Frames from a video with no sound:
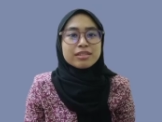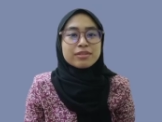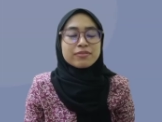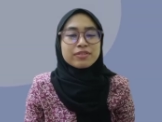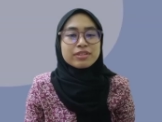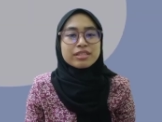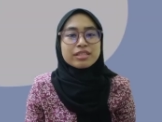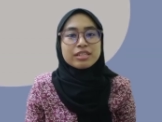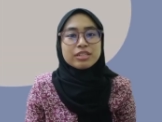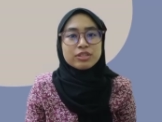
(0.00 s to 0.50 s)
The
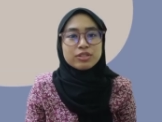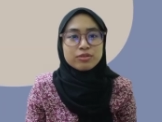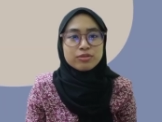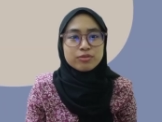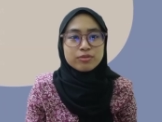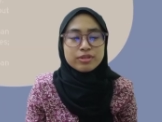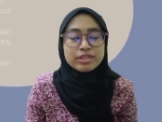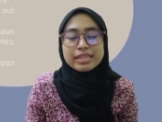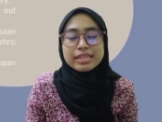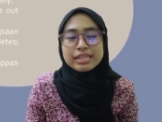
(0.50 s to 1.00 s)
first
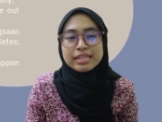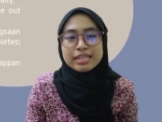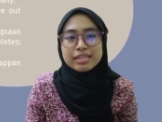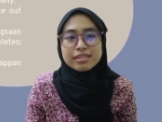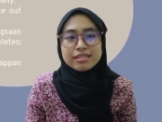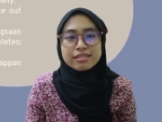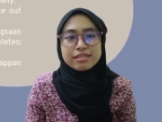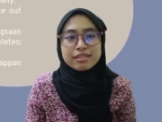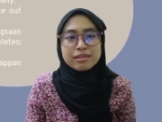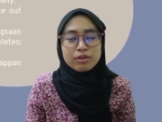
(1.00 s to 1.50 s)
issue
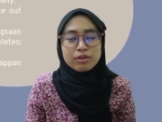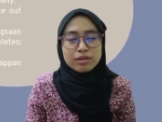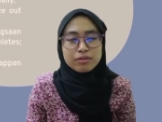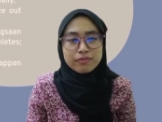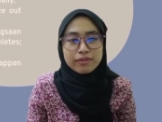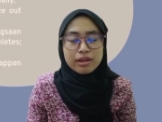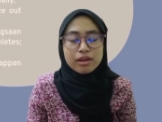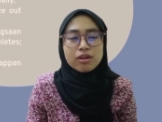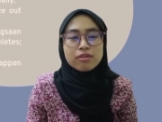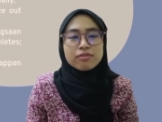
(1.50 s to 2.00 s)
is the
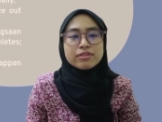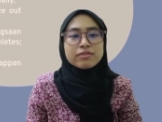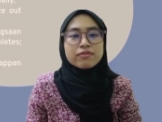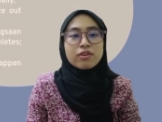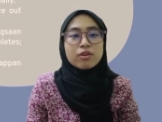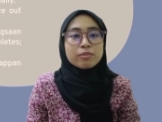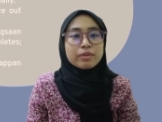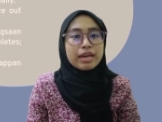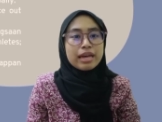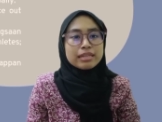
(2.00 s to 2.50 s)
welfare of the
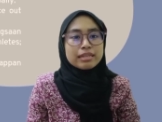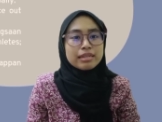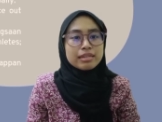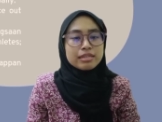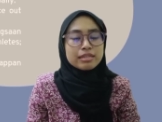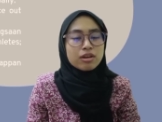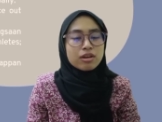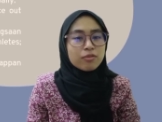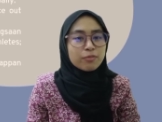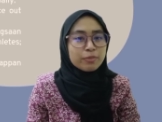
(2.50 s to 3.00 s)
former
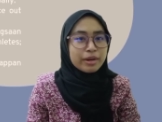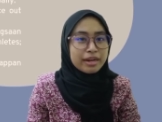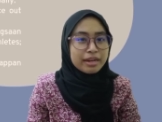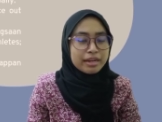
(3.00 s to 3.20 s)
athletes of